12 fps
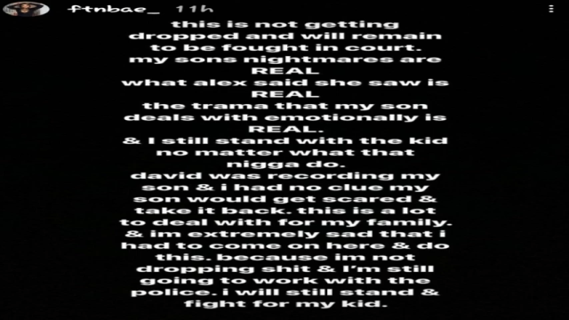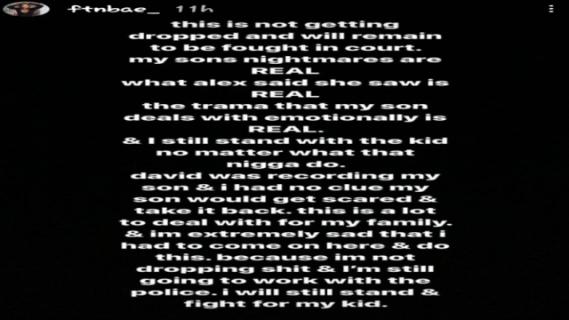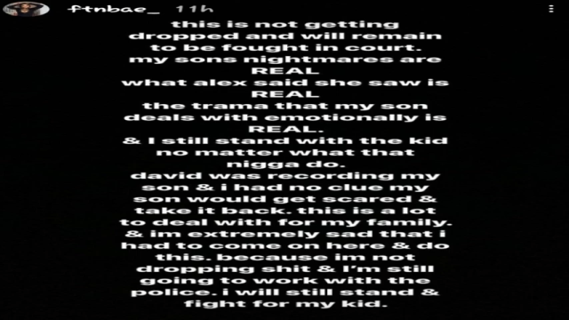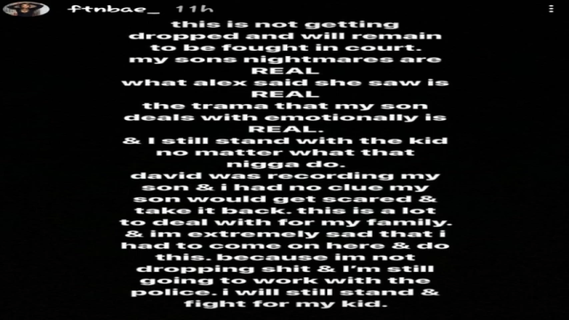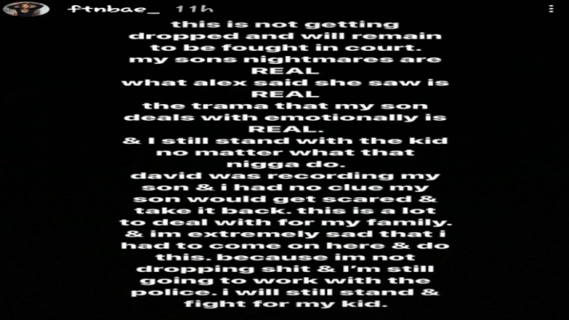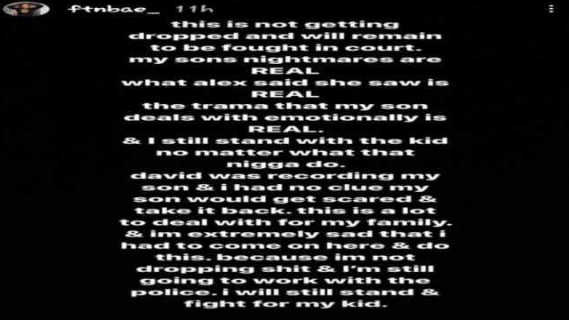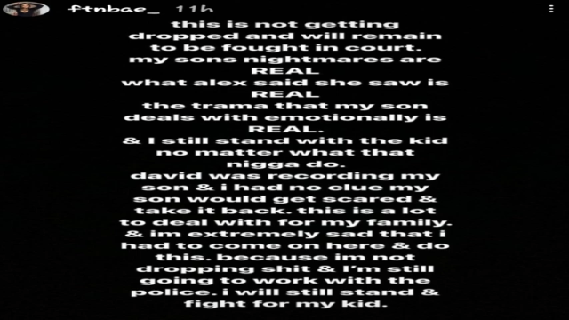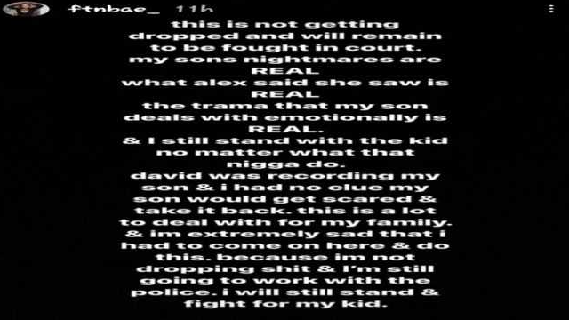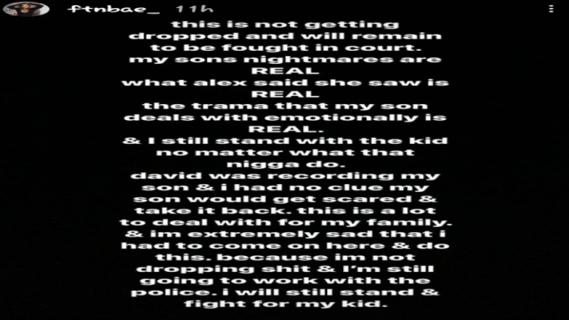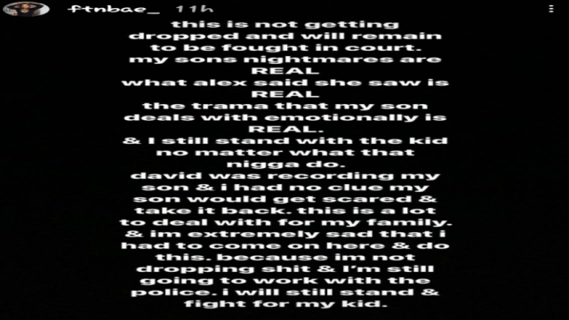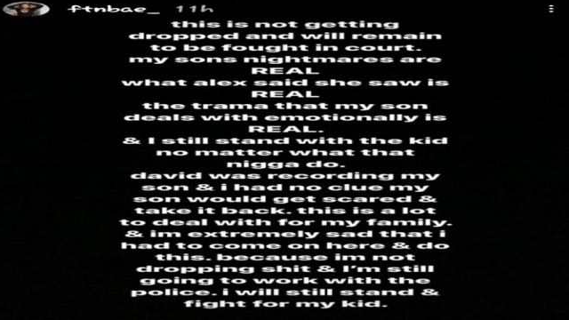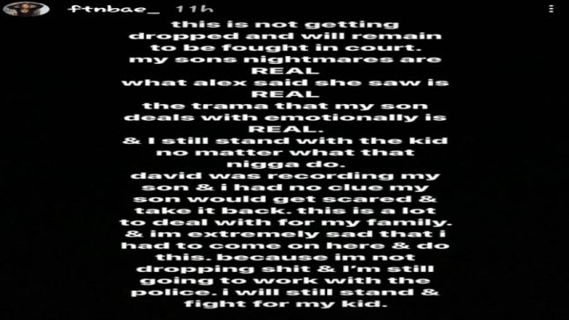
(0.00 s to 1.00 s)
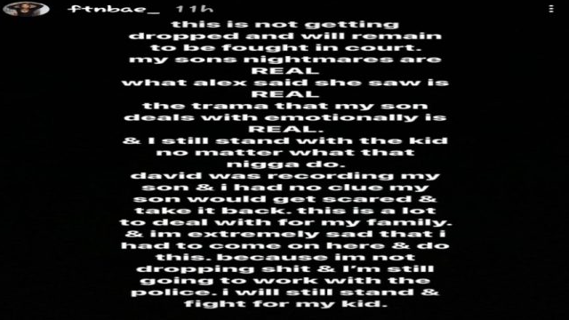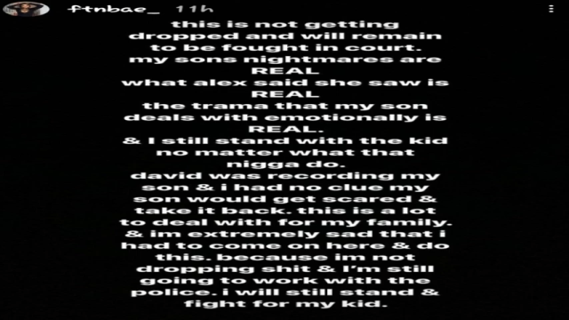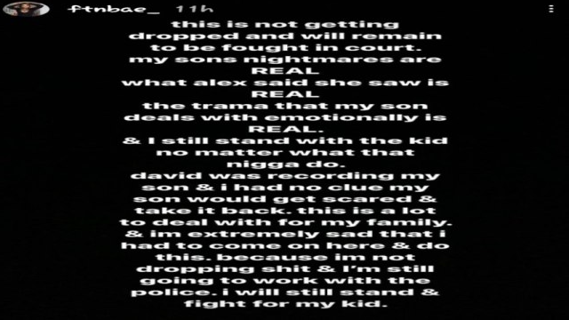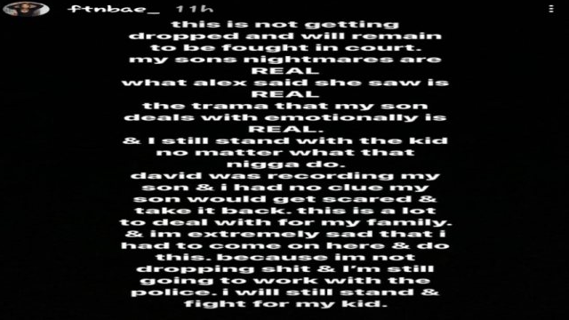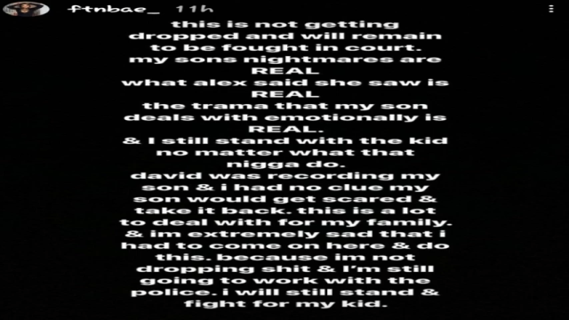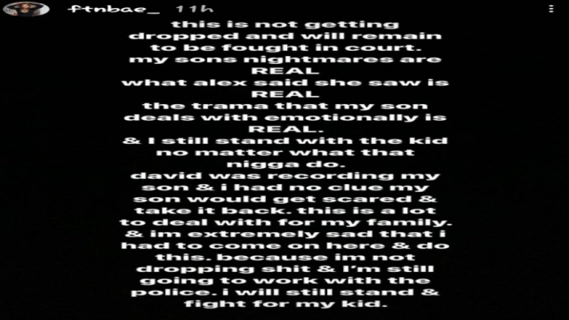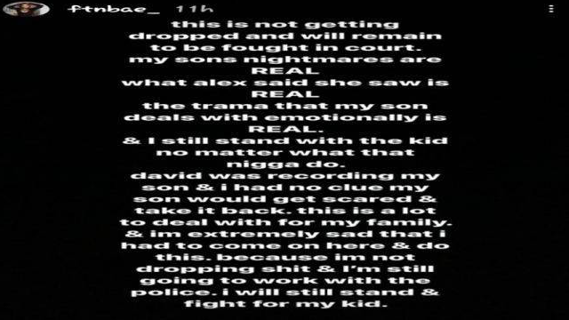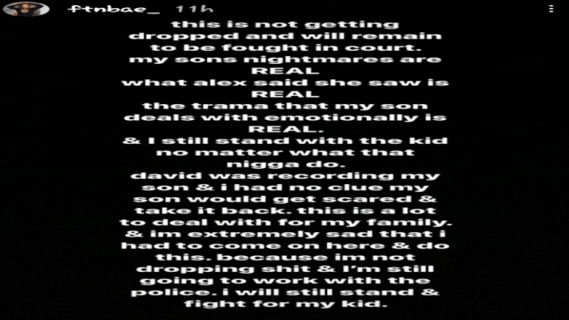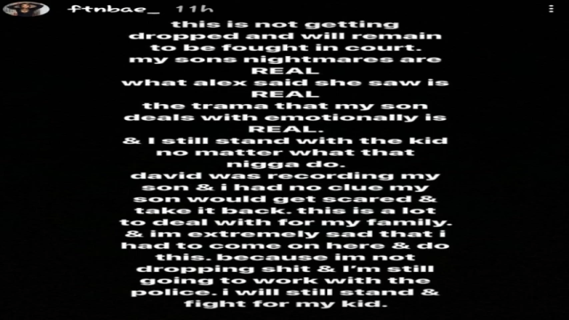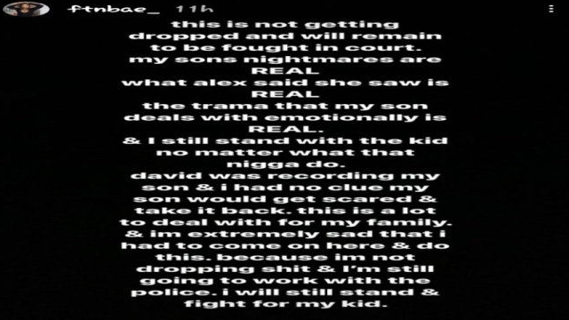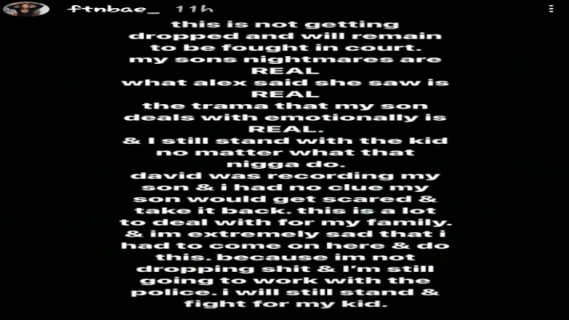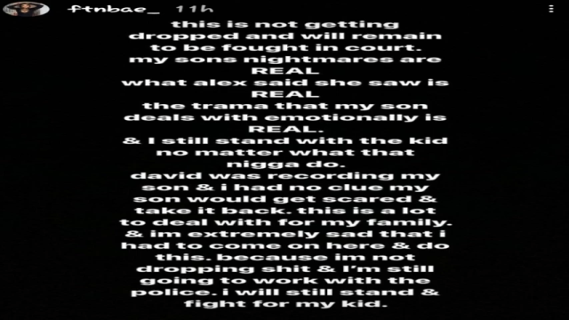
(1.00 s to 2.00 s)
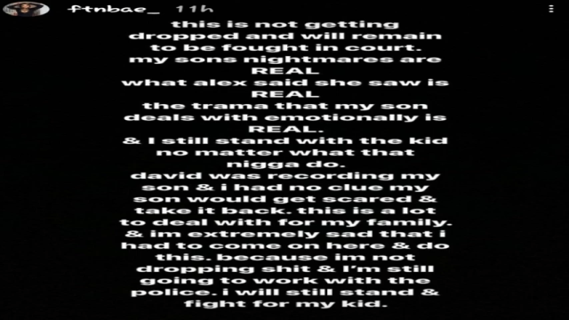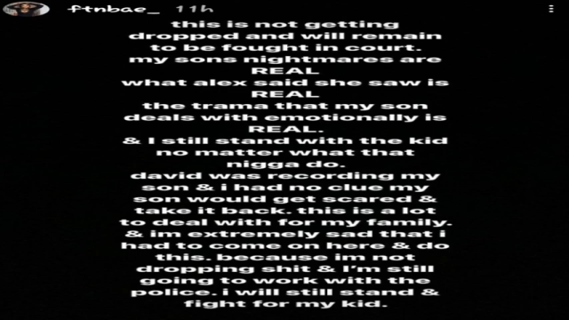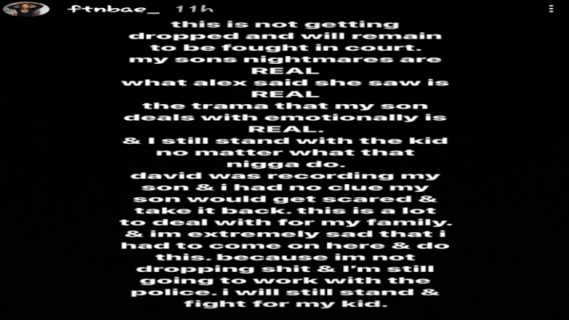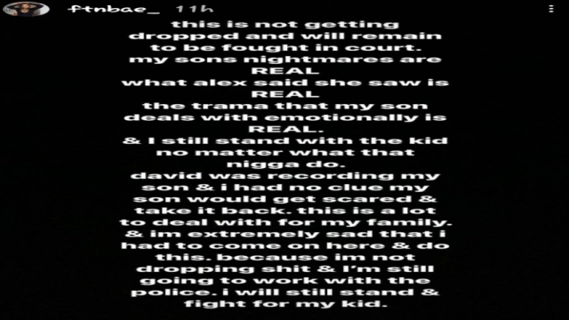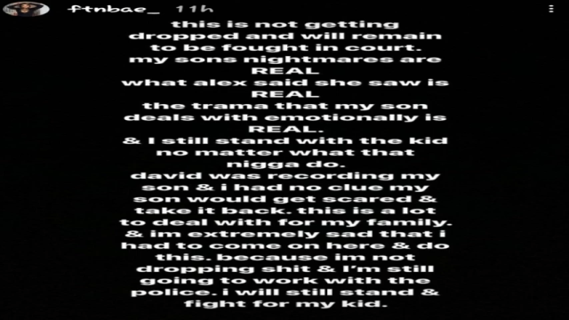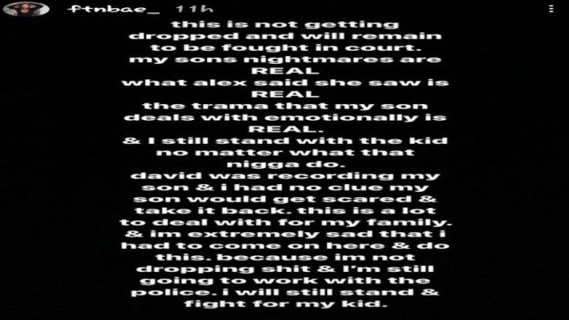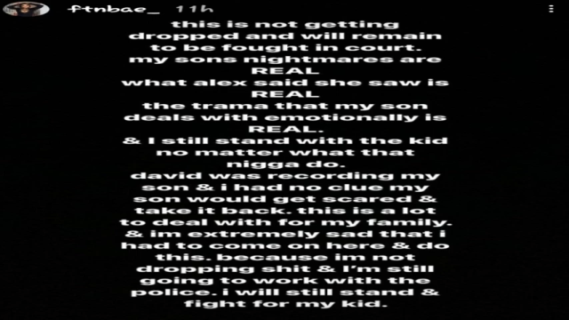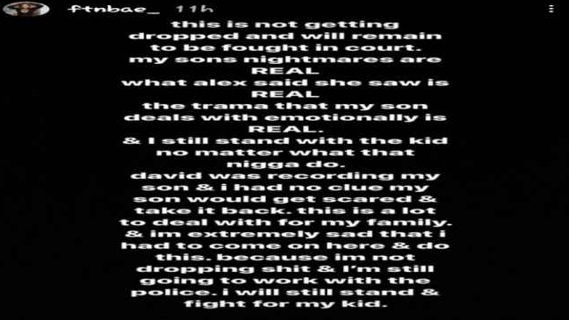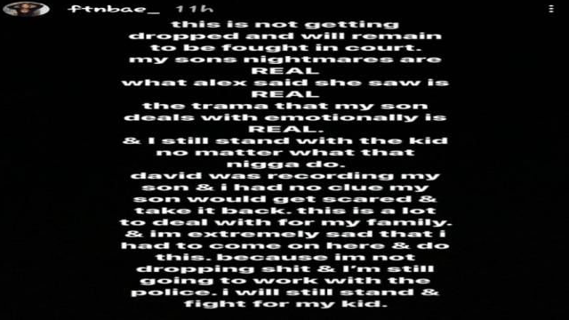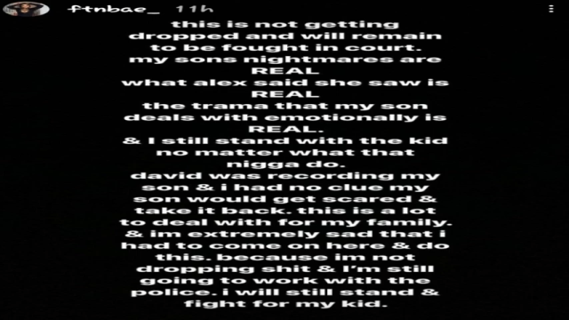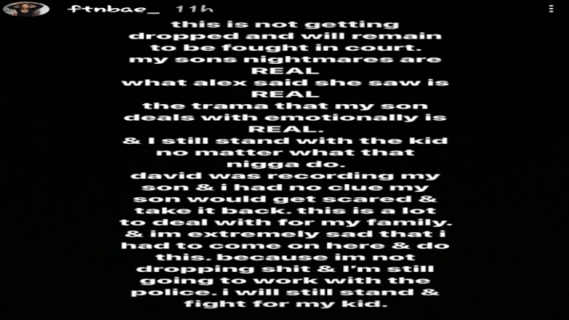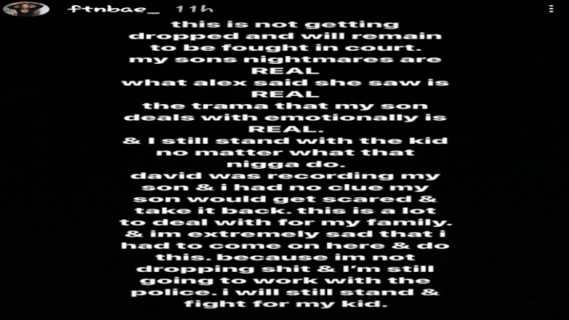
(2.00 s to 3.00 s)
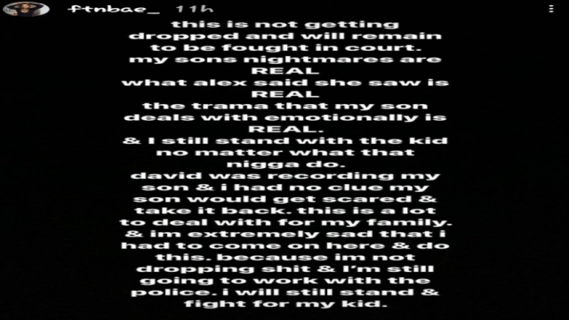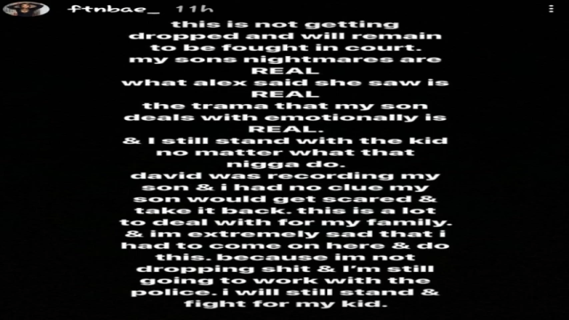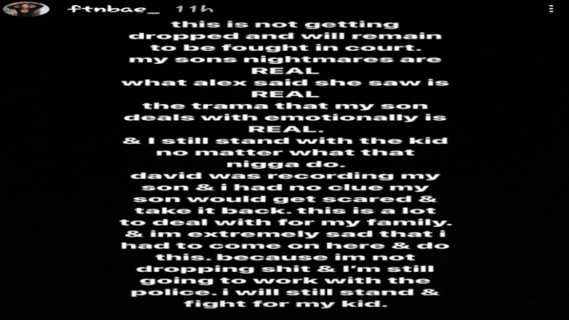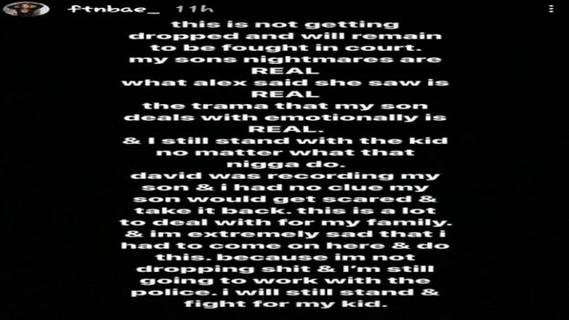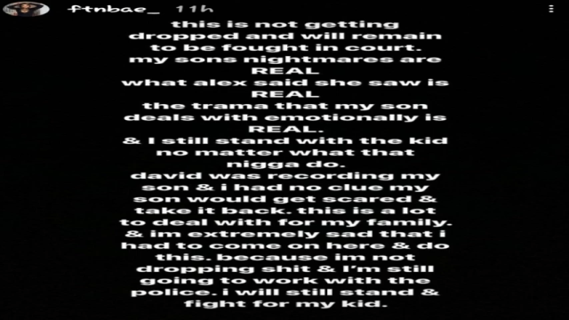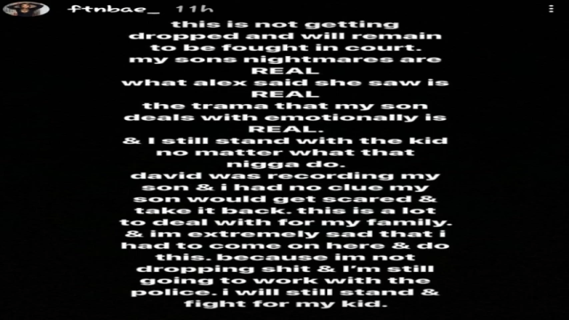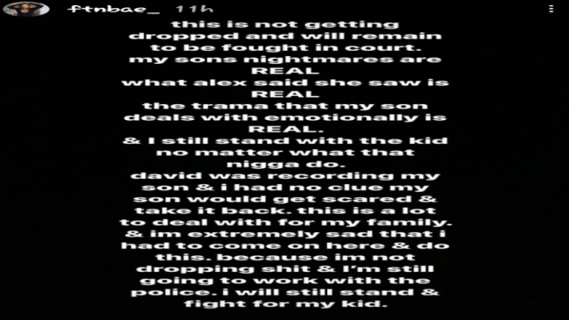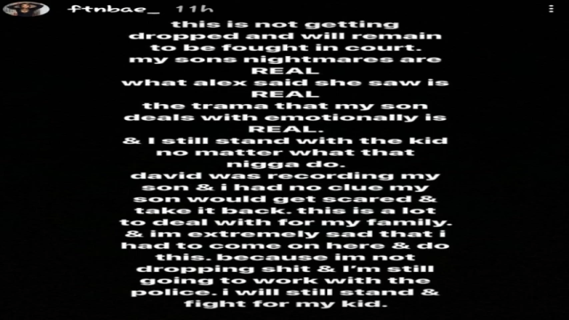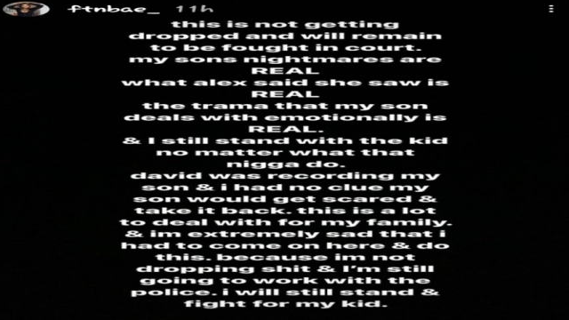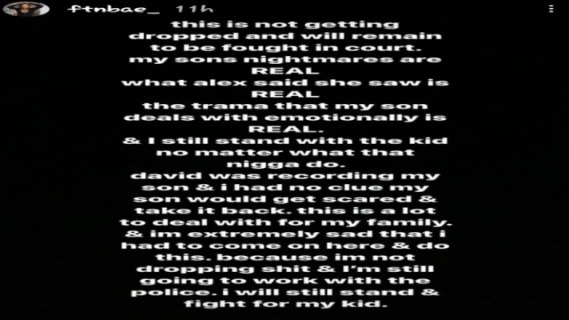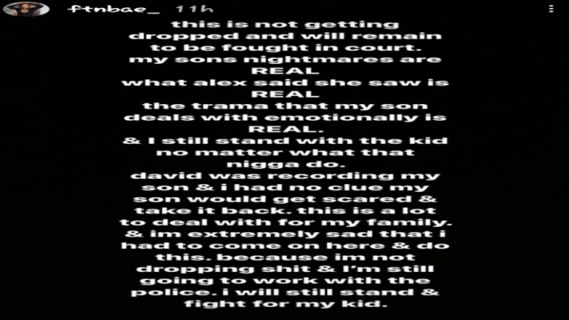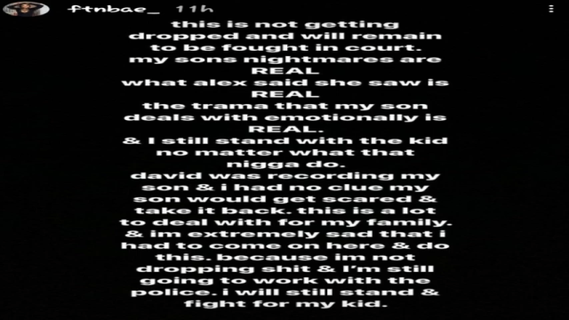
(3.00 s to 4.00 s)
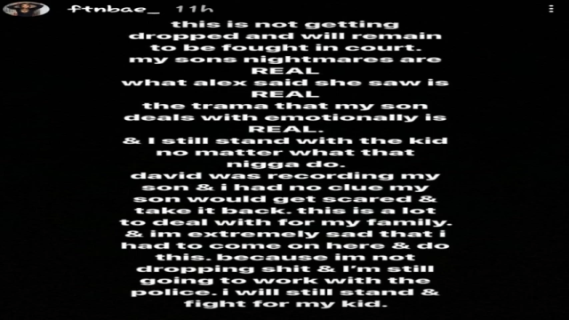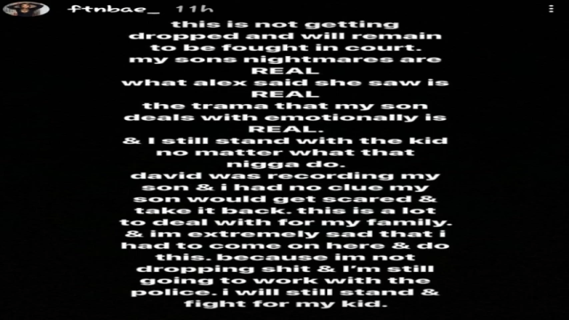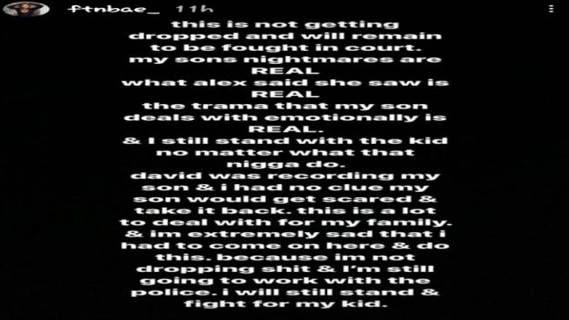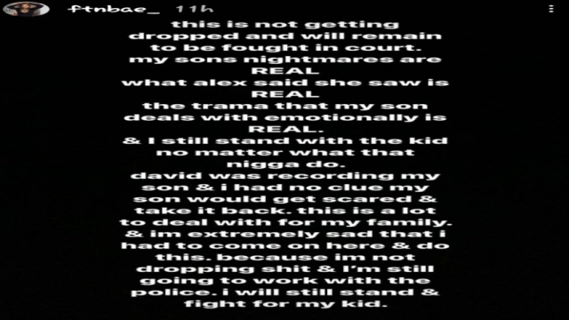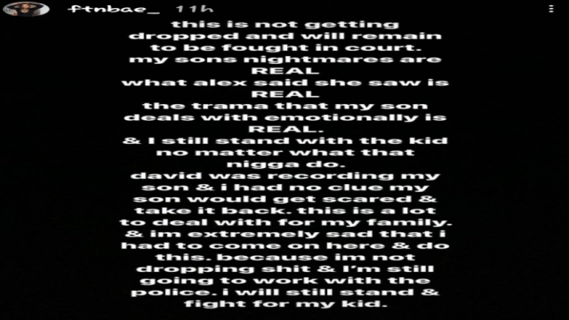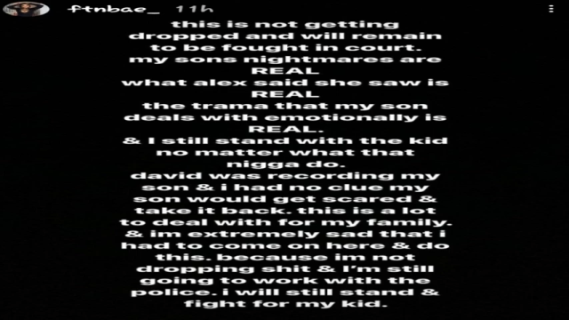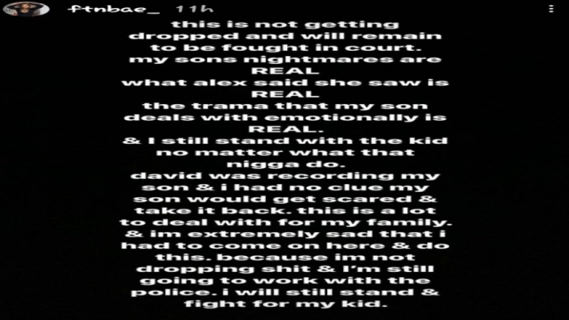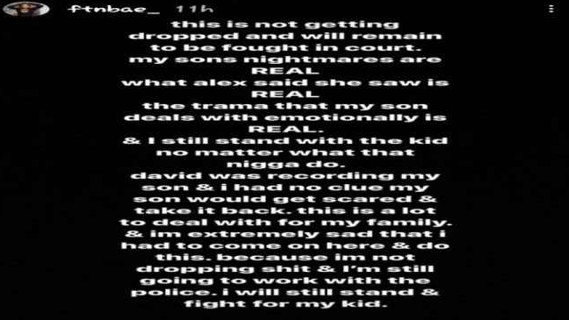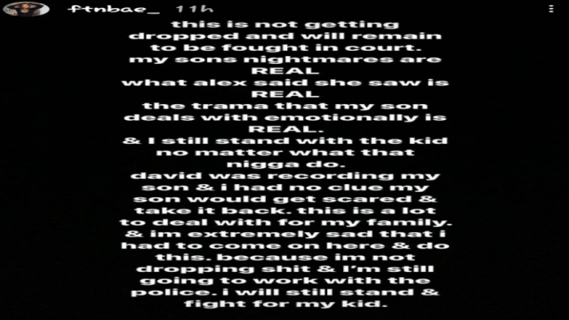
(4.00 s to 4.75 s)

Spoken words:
Nobody's mouth can be seen.